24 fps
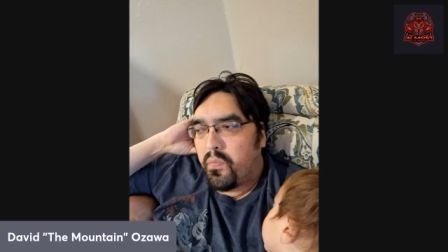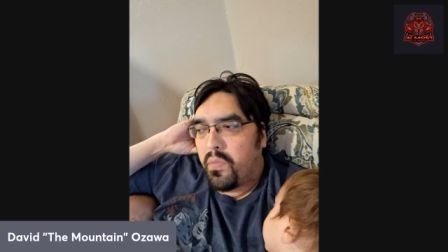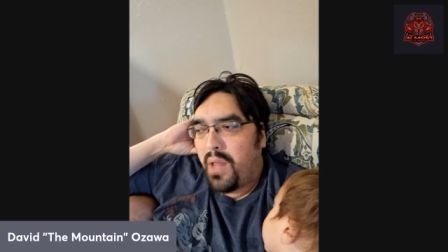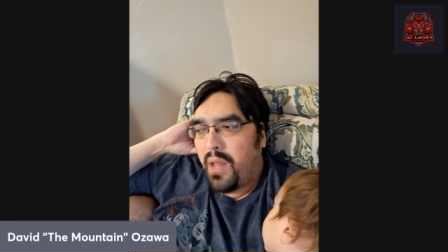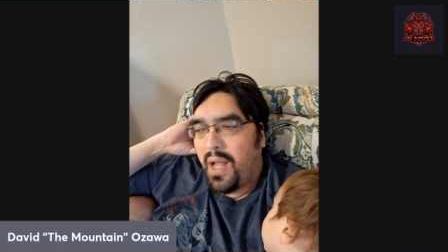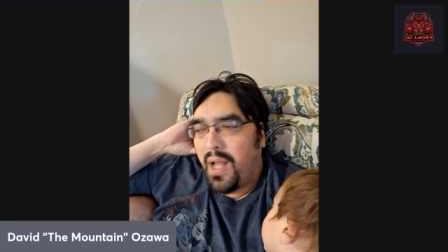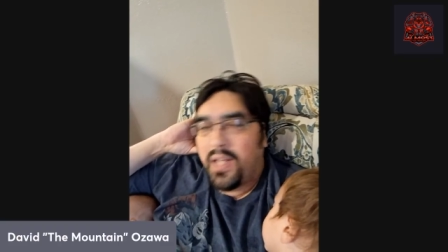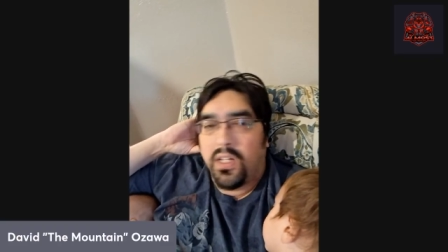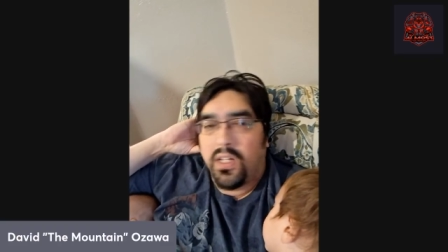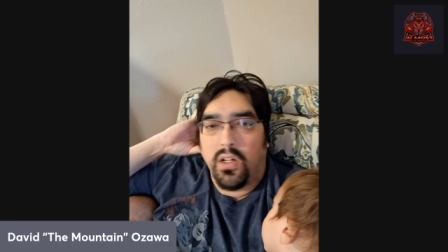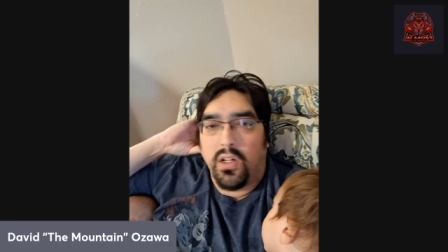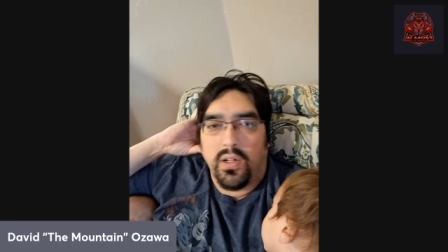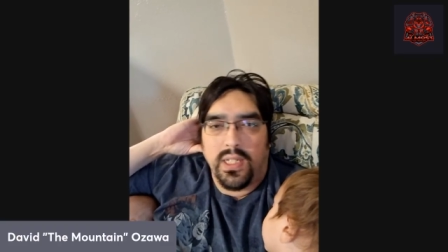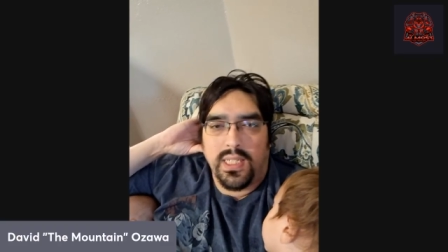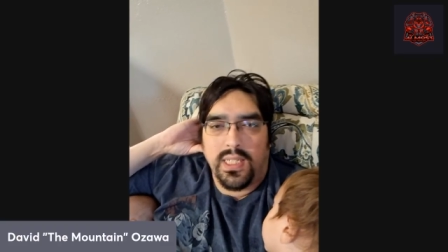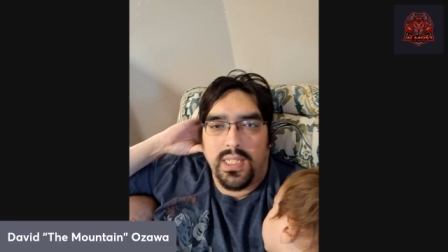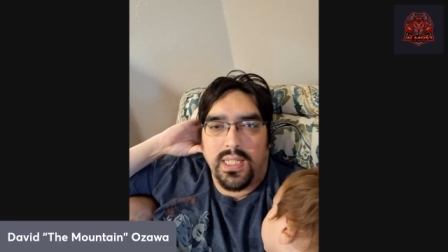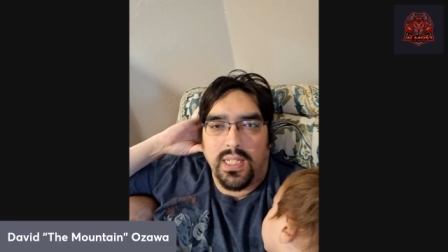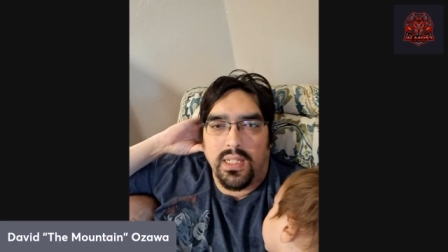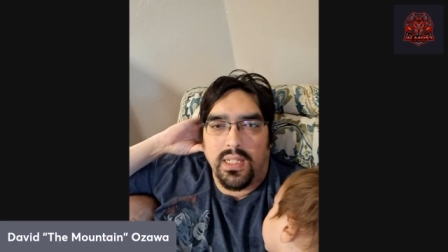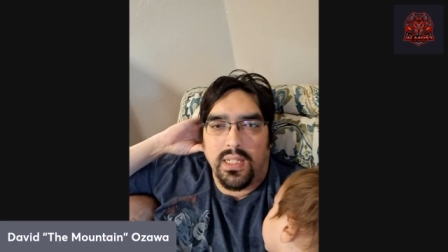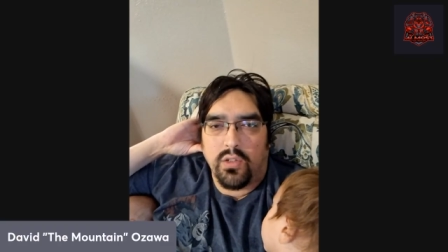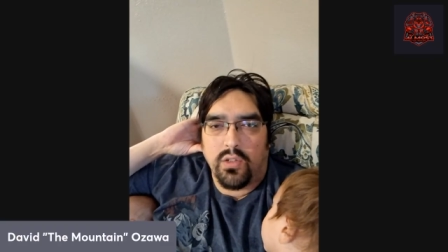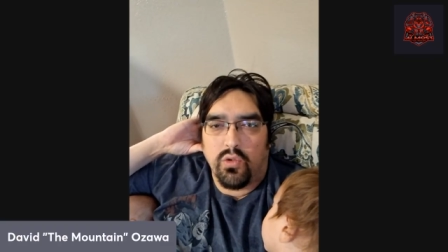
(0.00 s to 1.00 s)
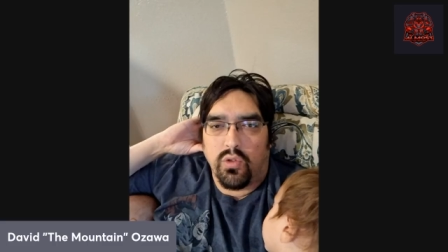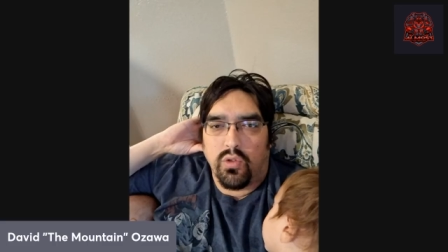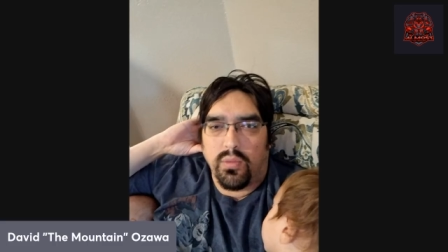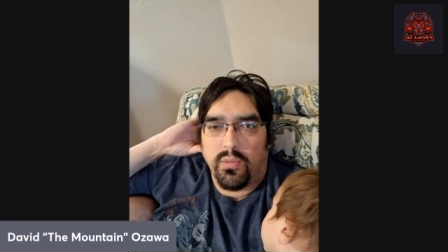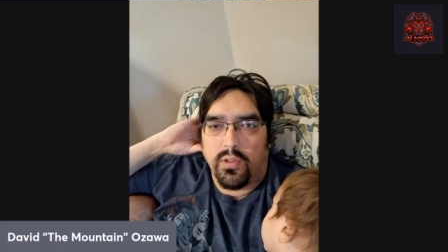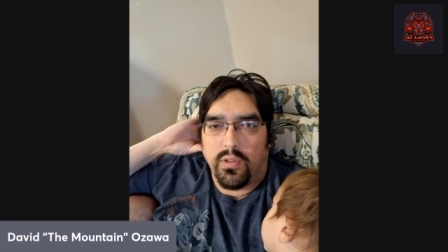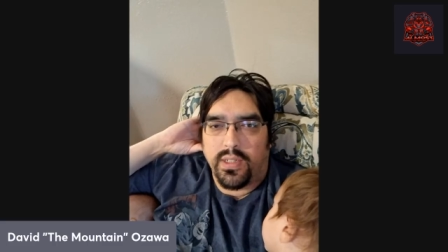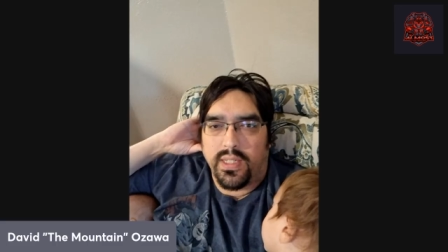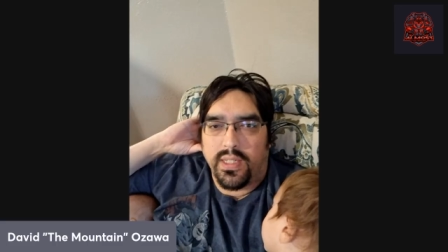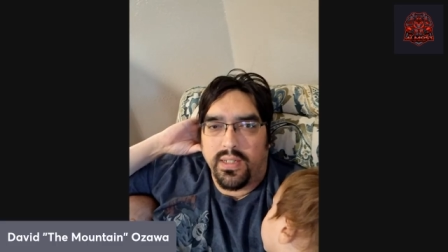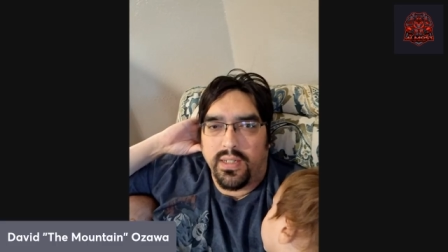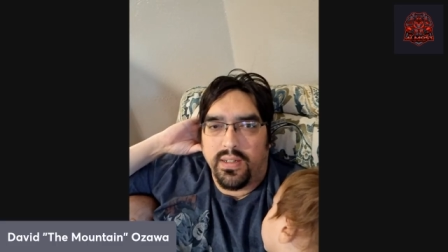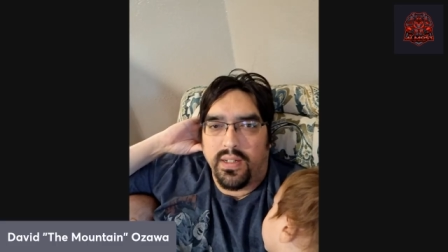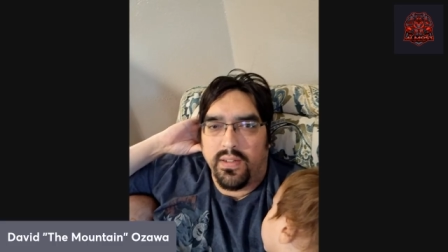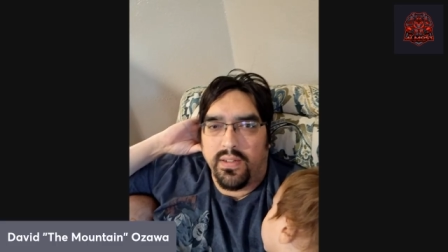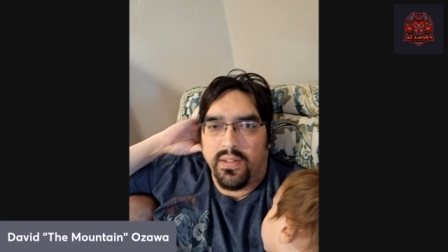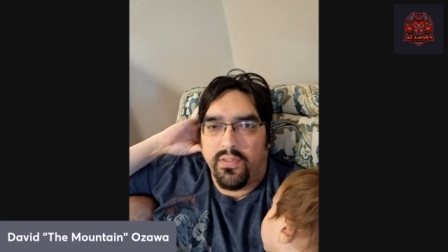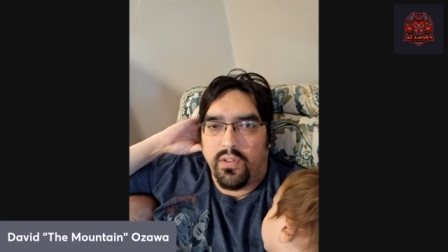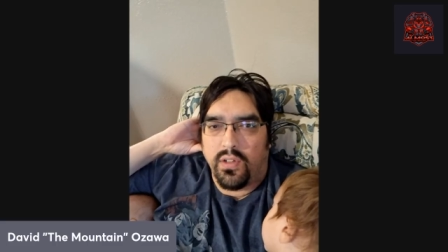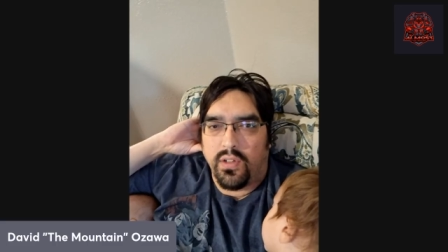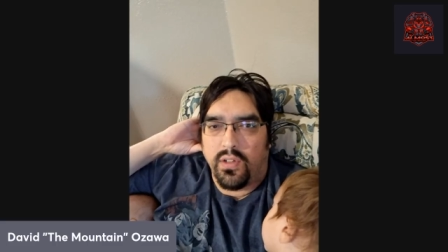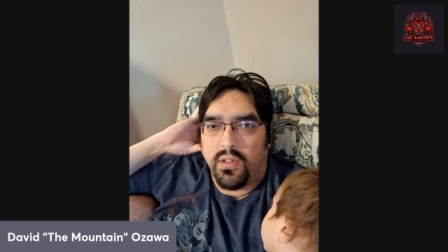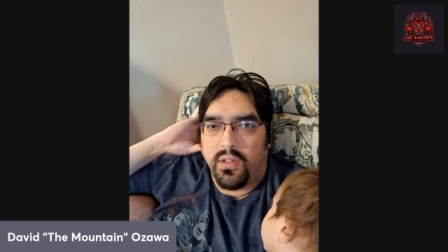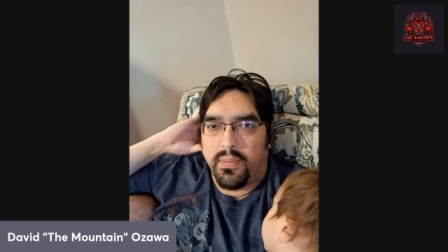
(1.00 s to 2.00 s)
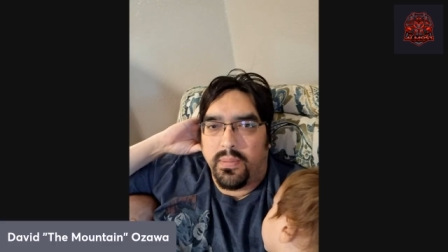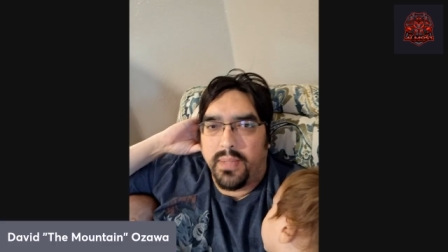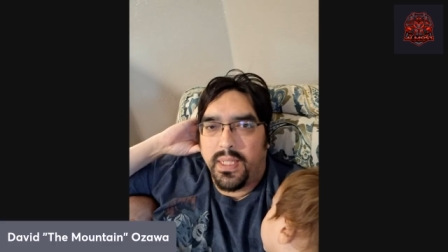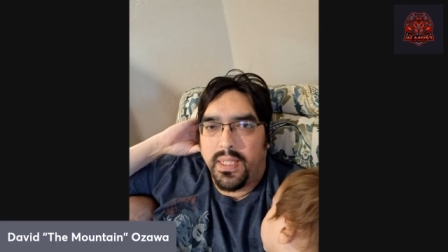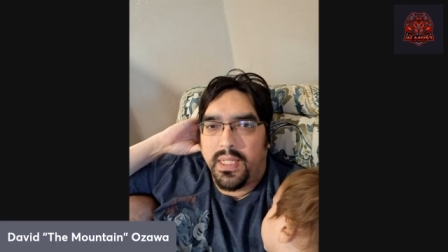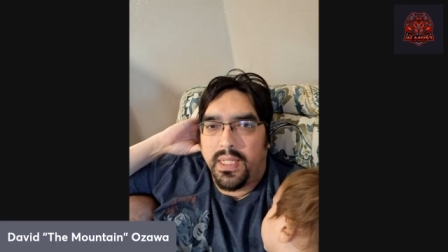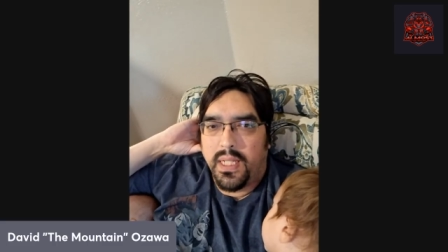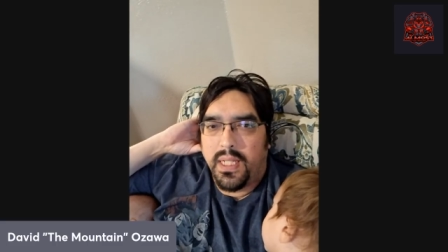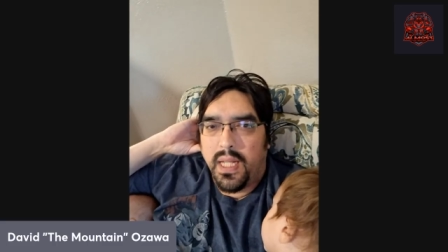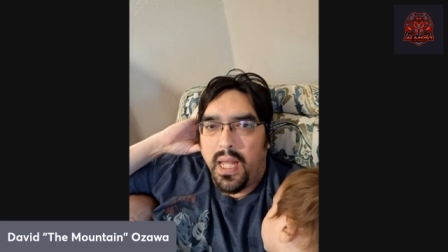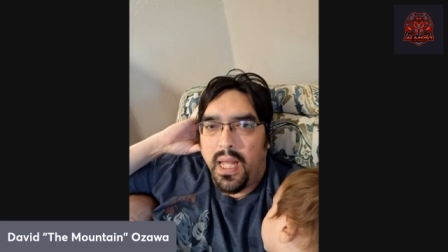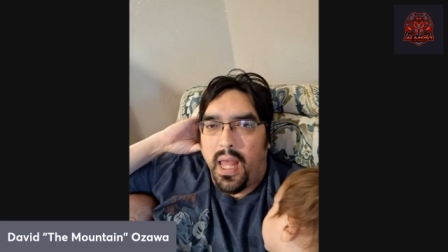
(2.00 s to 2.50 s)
I know I said ignore Mortarion for a little bit,